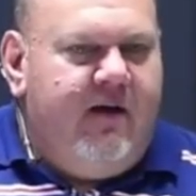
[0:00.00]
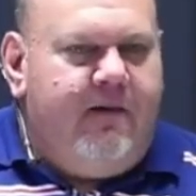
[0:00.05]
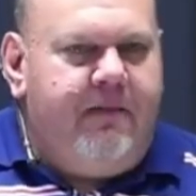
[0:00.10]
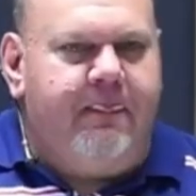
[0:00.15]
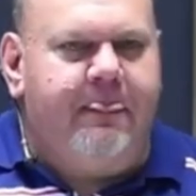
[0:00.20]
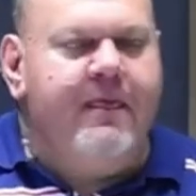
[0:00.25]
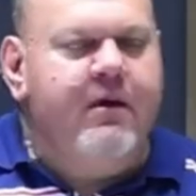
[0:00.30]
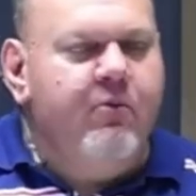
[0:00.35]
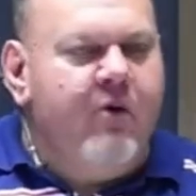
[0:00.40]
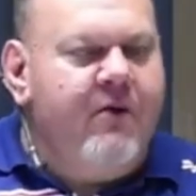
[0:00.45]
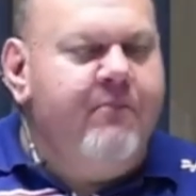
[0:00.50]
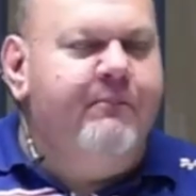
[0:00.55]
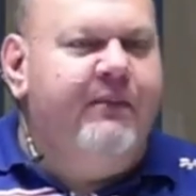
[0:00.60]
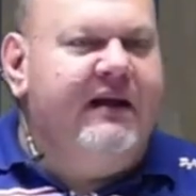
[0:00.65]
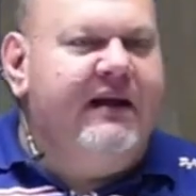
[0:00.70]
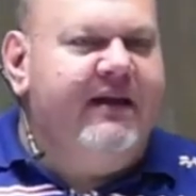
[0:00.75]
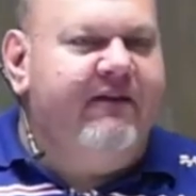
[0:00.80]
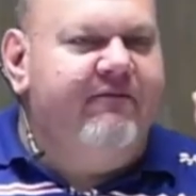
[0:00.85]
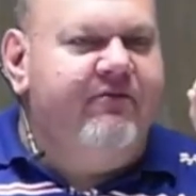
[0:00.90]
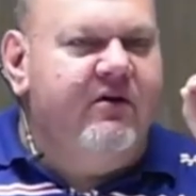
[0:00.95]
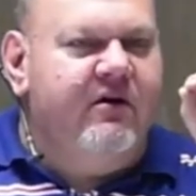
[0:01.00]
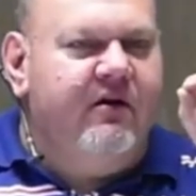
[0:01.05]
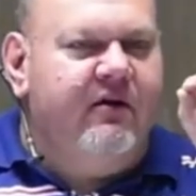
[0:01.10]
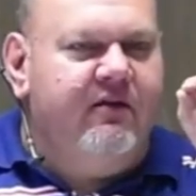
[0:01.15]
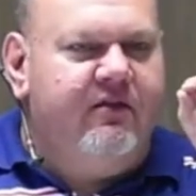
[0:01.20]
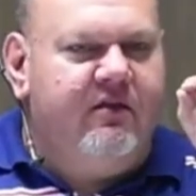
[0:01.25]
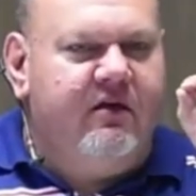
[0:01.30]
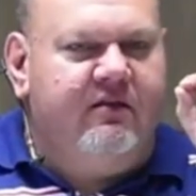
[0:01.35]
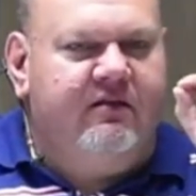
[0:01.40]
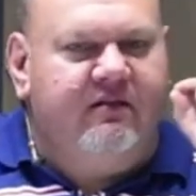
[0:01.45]
And you won't believe the,
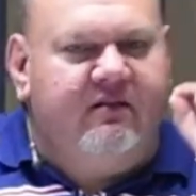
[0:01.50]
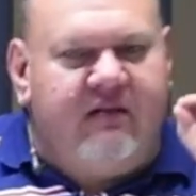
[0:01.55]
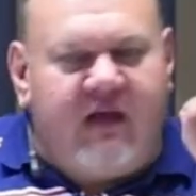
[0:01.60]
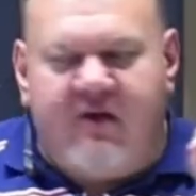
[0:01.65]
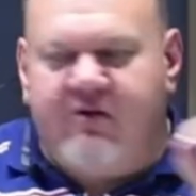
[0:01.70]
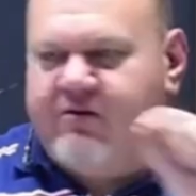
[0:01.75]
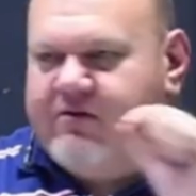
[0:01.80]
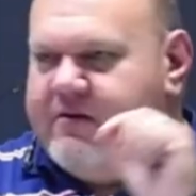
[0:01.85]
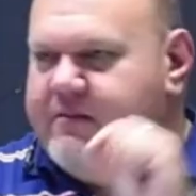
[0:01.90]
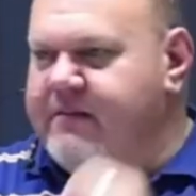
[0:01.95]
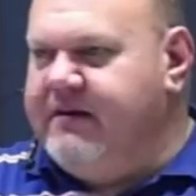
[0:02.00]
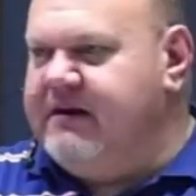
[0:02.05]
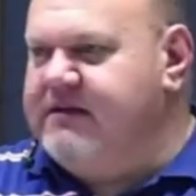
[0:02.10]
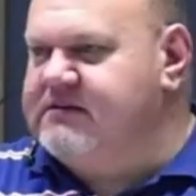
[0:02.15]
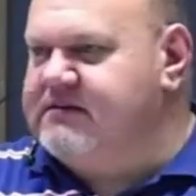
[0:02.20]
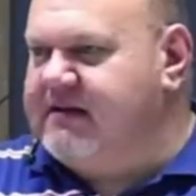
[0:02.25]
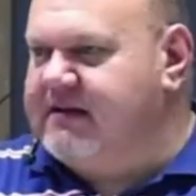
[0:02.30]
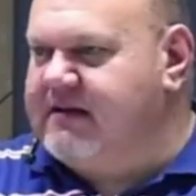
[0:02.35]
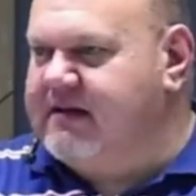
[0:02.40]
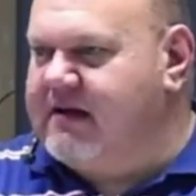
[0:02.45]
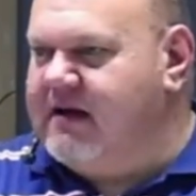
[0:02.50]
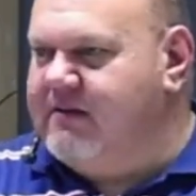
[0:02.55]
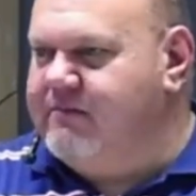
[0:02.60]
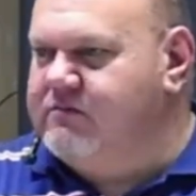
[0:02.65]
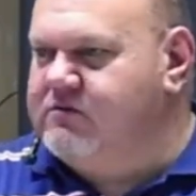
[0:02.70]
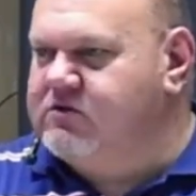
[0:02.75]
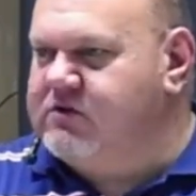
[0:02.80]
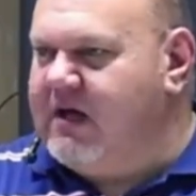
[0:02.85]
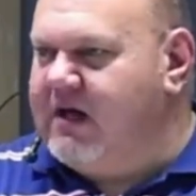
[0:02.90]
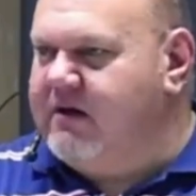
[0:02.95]
the testimonies that
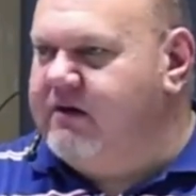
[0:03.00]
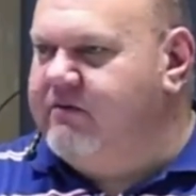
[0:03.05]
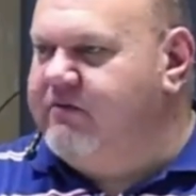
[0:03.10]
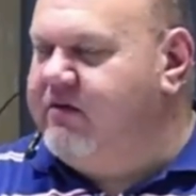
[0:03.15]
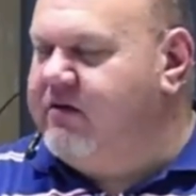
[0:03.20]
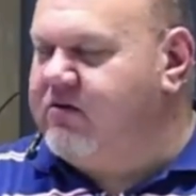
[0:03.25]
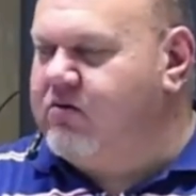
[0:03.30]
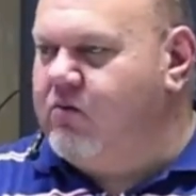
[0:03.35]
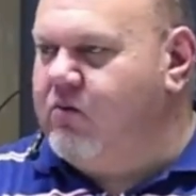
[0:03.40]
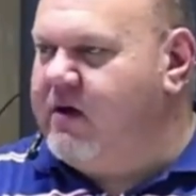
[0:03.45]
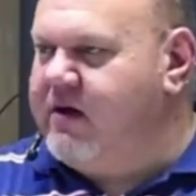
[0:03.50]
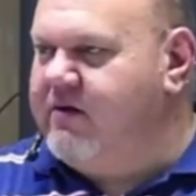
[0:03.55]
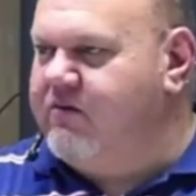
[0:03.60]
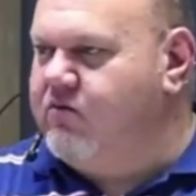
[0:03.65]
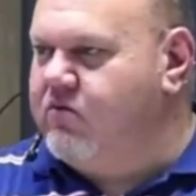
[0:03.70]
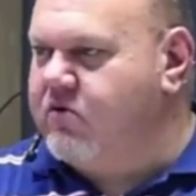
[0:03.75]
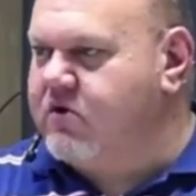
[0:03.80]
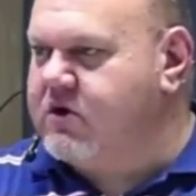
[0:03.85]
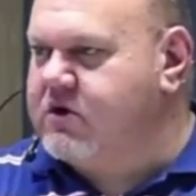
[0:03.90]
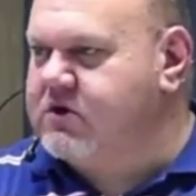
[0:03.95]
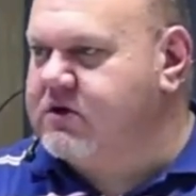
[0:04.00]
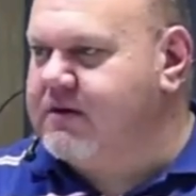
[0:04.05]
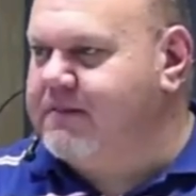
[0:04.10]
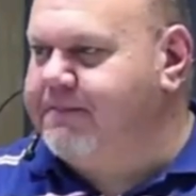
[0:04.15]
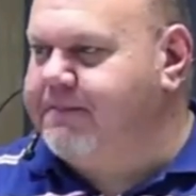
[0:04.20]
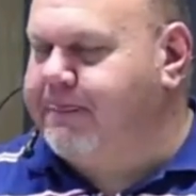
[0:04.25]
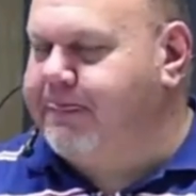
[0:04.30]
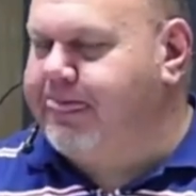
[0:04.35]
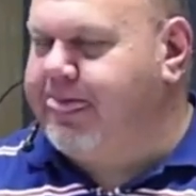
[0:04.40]
comes out of this way of worship